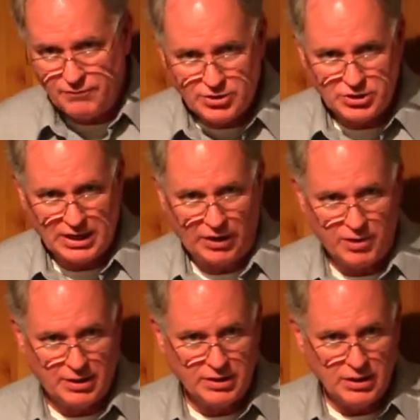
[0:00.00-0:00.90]
visionary,
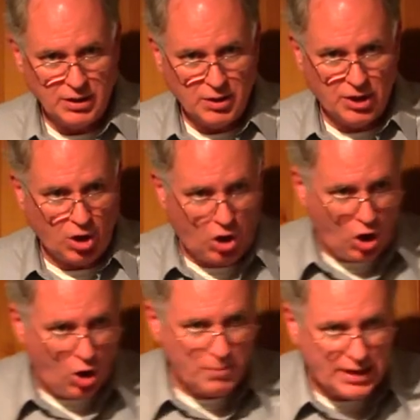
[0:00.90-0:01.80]
but, but
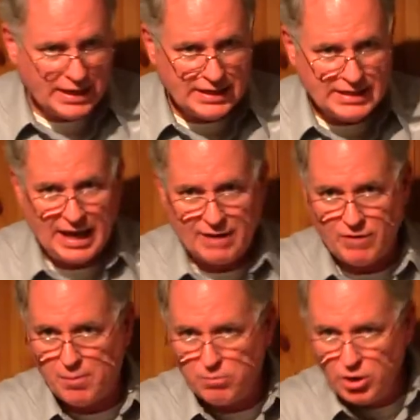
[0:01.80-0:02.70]
all men need to have
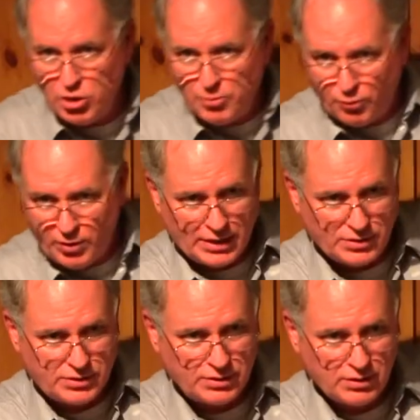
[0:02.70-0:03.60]
a
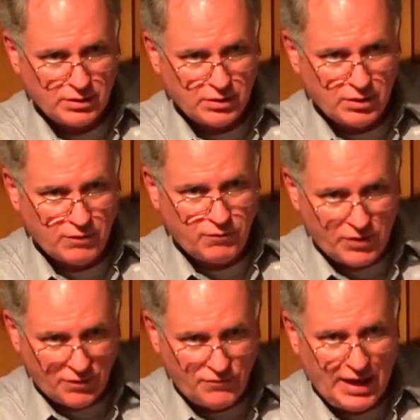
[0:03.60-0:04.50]
blueprint for
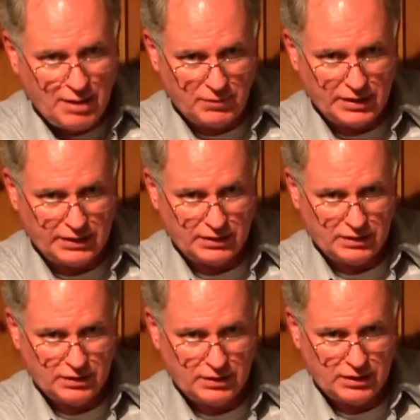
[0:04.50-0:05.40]
their family.
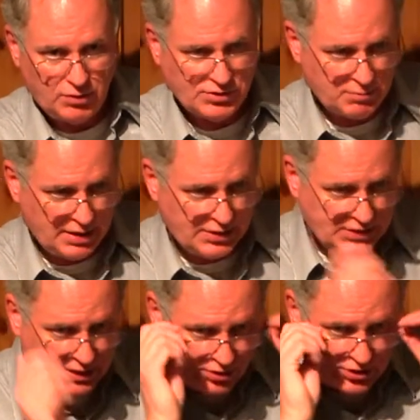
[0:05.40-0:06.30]
You know, somebody
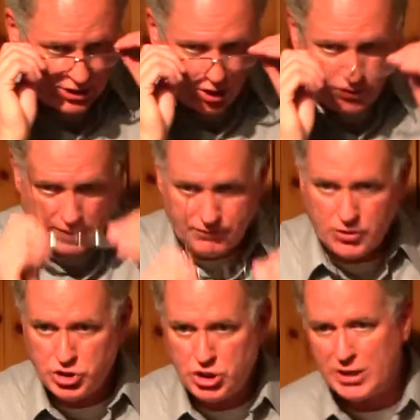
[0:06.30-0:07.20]
said years ago that if you
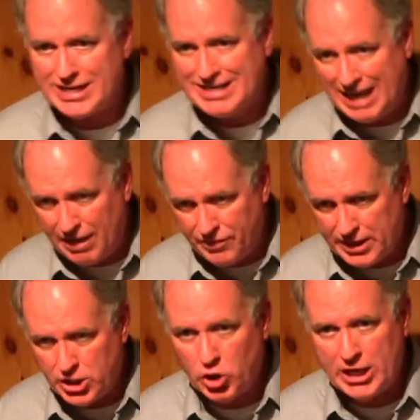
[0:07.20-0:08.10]
shoot at
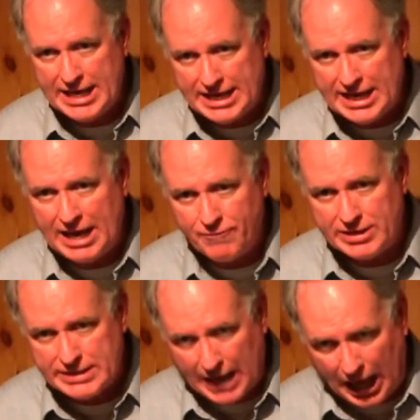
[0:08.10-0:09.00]
nothing, you'll hit it
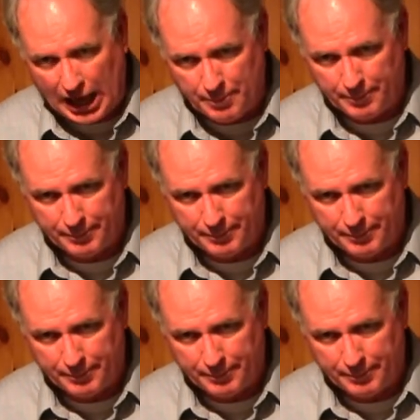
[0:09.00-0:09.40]
every time.